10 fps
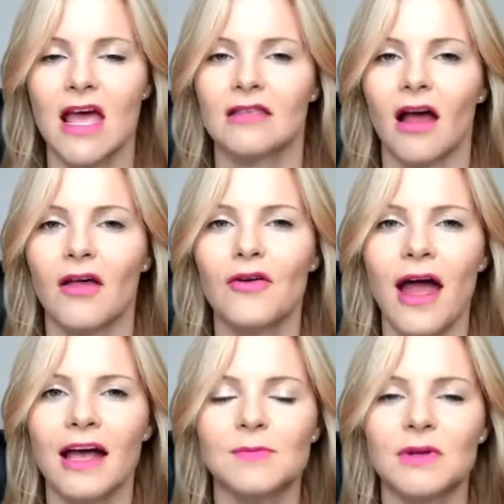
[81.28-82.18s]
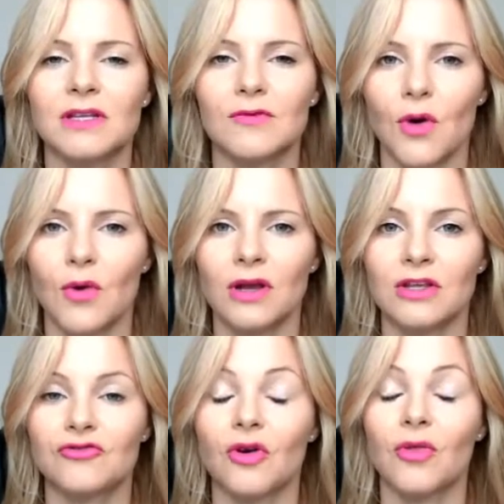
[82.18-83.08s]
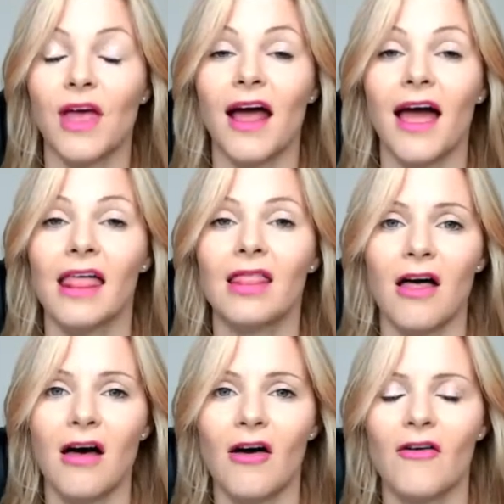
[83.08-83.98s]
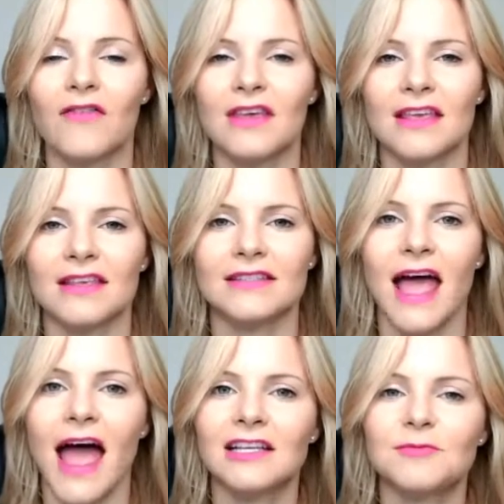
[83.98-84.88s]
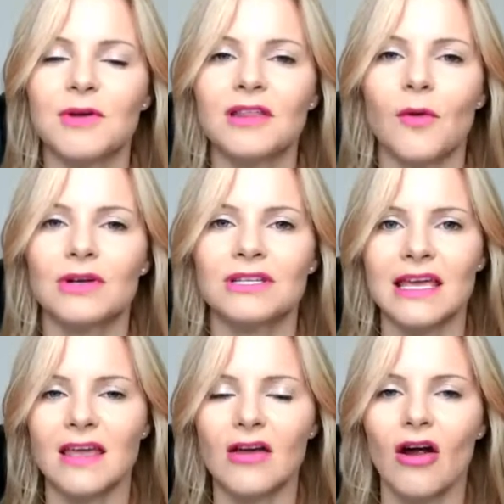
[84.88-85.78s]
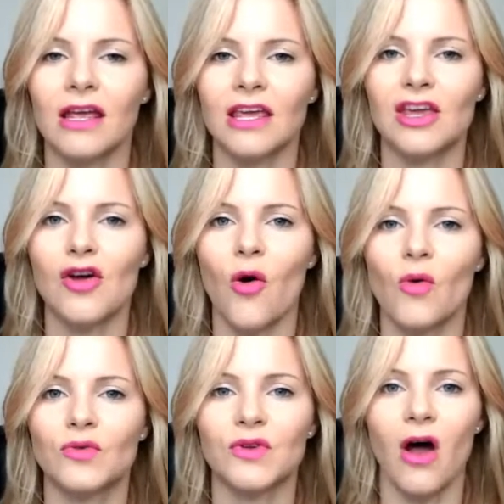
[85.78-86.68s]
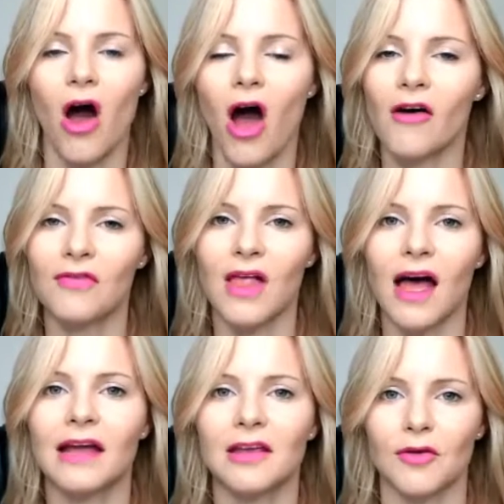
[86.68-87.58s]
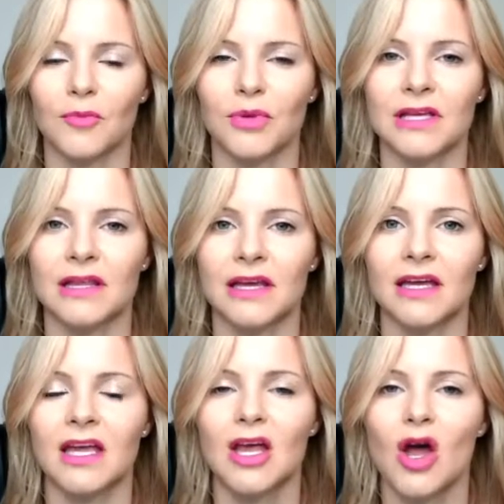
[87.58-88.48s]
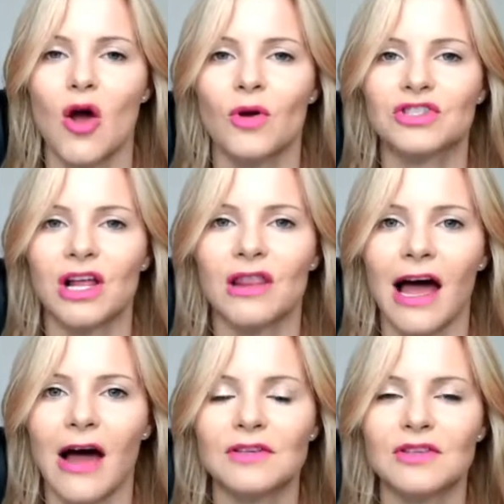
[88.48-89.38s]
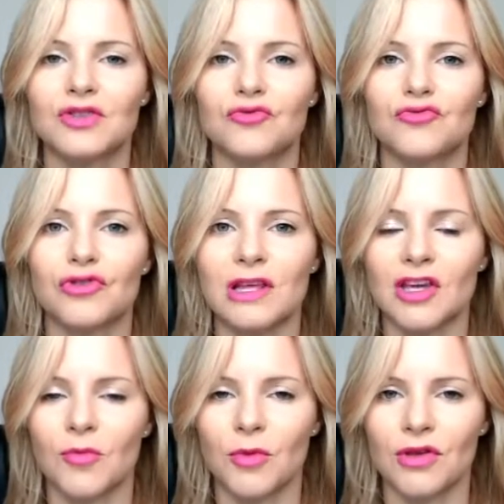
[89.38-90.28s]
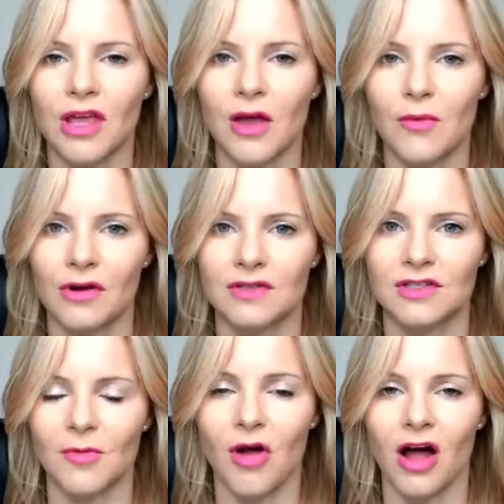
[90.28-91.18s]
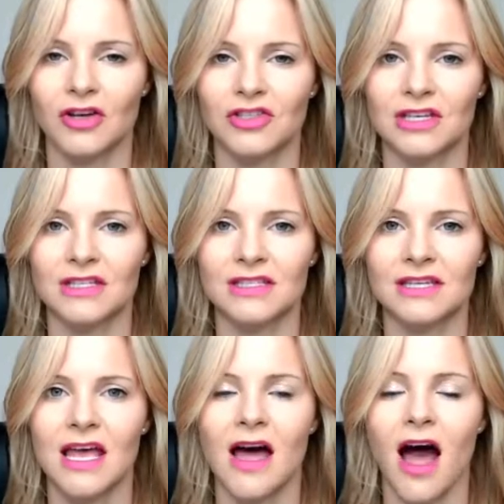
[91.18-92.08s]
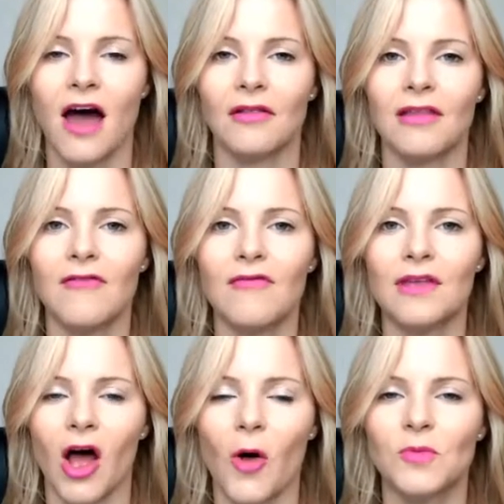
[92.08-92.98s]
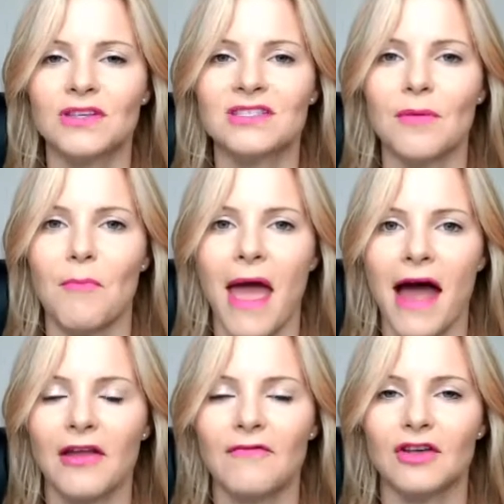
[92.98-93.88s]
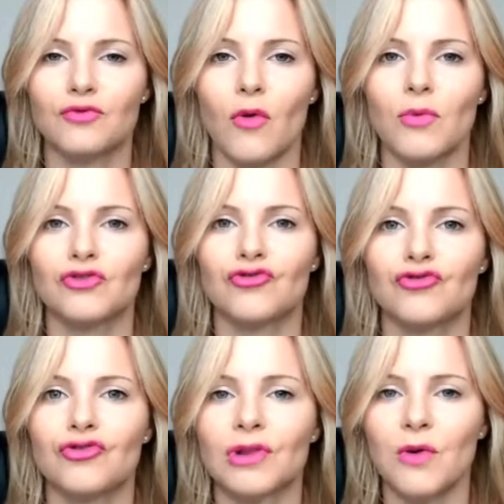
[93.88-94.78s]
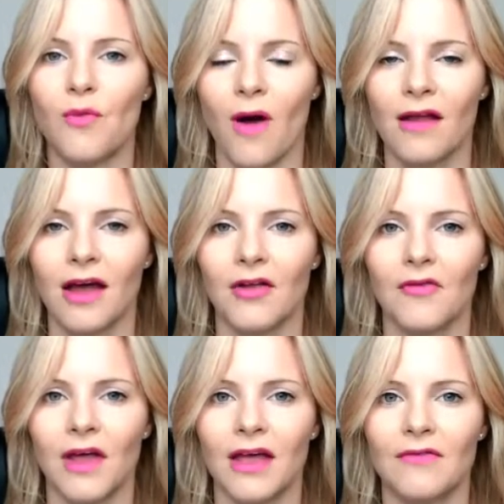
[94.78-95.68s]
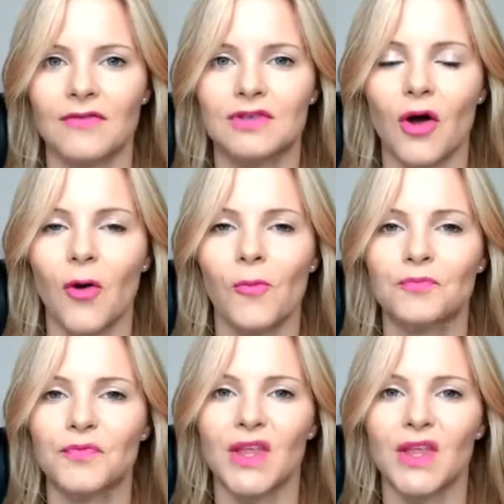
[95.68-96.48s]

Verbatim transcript: the other aspect of Yoga Nidra that I love is the aspect that we're taking our egos offline completely, which allows us to really communicate with our subconscious on a level that helps us to manifest what we truly want out of life. So,